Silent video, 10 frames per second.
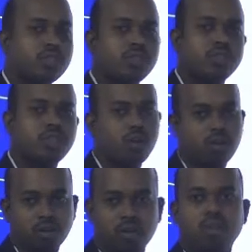signal. We
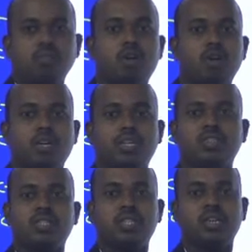are calling modulating
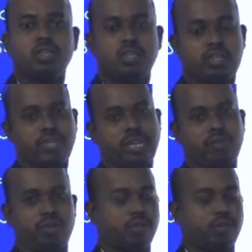signal driver.